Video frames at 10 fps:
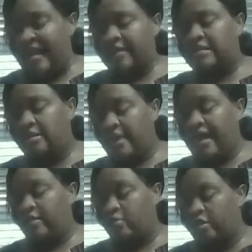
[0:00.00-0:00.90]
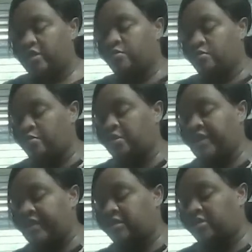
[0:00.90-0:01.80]
Ask somebody what
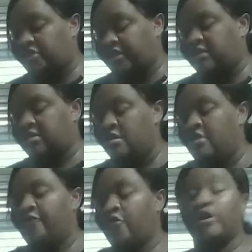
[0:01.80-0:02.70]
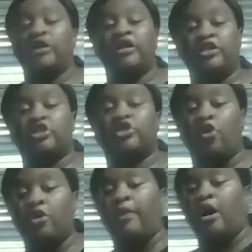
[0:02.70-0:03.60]
they suggest for a good
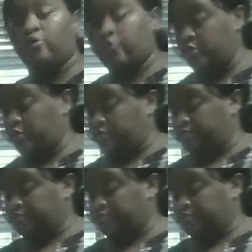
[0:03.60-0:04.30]
store-bought roux.